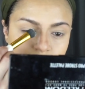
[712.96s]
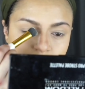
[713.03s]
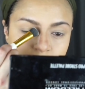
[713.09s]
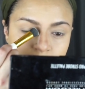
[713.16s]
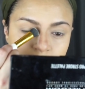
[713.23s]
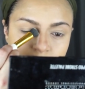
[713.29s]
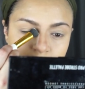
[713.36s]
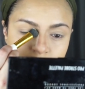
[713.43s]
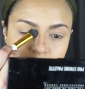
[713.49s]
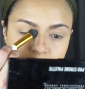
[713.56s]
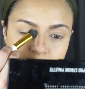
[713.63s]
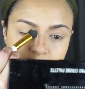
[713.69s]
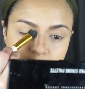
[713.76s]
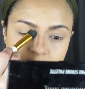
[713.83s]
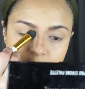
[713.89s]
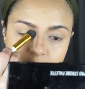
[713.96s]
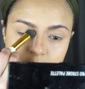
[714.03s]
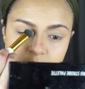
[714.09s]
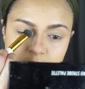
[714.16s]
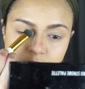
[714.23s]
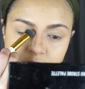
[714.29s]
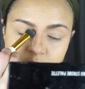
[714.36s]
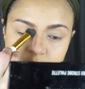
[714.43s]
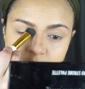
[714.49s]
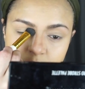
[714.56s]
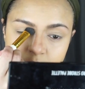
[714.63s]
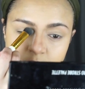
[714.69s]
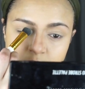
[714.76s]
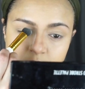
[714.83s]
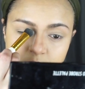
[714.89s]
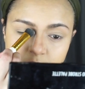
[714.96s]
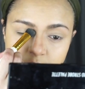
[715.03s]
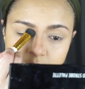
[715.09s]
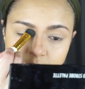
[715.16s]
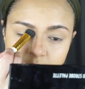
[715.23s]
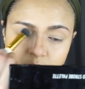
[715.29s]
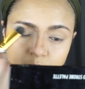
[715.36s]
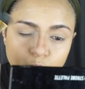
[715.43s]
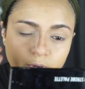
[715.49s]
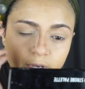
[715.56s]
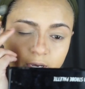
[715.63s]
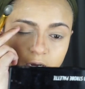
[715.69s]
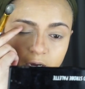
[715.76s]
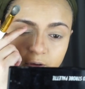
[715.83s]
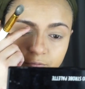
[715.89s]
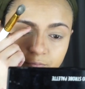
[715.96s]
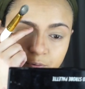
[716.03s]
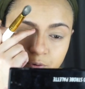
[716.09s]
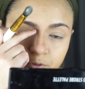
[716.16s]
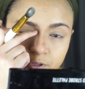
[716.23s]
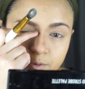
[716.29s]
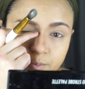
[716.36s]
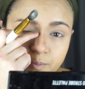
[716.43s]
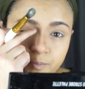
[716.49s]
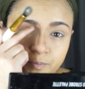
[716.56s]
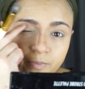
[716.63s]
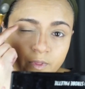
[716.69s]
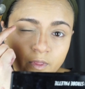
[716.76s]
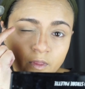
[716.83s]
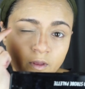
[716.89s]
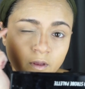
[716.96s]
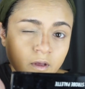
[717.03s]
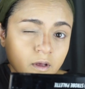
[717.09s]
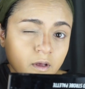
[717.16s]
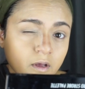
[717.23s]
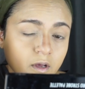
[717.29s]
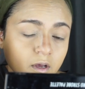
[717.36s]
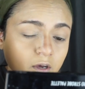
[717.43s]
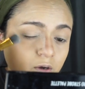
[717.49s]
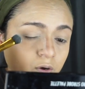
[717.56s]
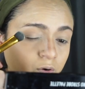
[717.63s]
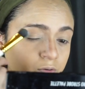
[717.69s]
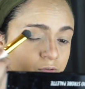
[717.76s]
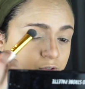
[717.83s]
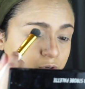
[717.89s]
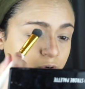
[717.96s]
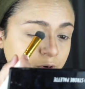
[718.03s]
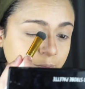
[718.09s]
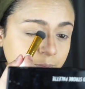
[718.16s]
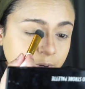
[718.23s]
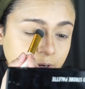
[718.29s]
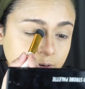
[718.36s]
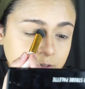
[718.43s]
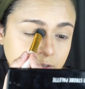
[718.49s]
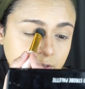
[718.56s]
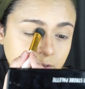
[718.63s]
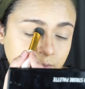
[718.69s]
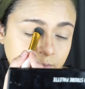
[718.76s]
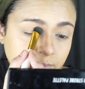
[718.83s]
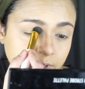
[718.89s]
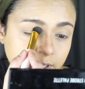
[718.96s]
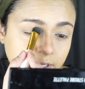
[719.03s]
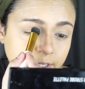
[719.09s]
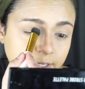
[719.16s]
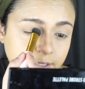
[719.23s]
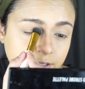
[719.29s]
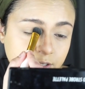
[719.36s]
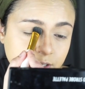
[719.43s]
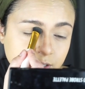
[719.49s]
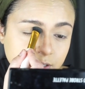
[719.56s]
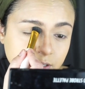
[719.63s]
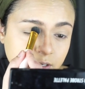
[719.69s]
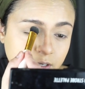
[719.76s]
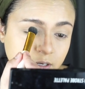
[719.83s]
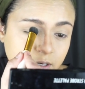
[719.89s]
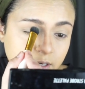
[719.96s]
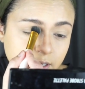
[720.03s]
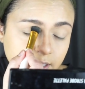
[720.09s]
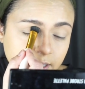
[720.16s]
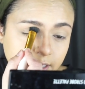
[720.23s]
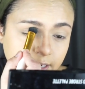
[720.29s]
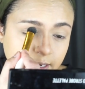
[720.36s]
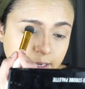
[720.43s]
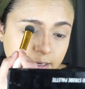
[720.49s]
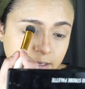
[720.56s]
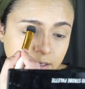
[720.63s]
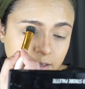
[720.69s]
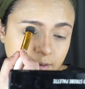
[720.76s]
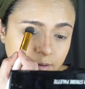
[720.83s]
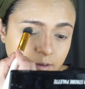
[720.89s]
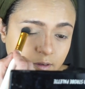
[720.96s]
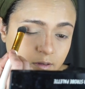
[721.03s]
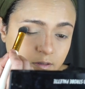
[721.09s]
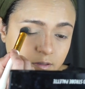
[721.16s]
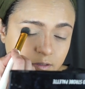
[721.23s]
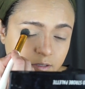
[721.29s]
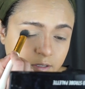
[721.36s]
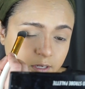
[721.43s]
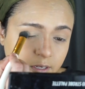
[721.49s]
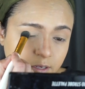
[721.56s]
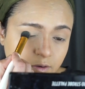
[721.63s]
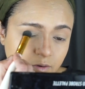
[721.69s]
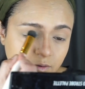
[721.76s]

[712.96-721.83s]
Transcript: And I'm going to take it just under where I put the contouring powder on my lid and take it